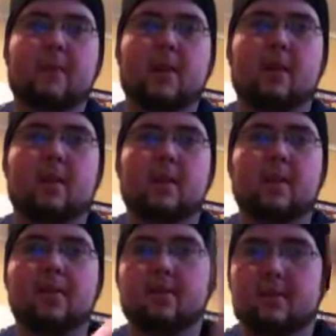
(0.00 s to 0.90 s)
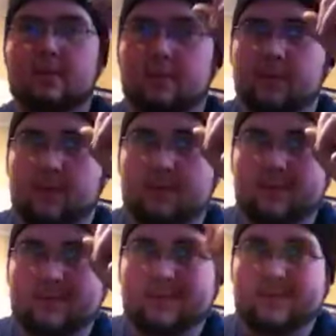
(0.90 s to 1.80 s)
Take care, guys. Spokesman
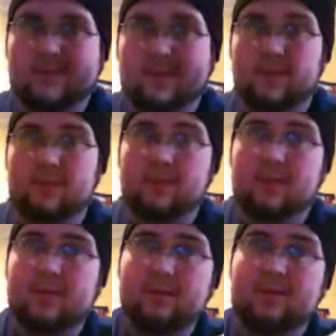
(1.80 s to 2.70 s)
out.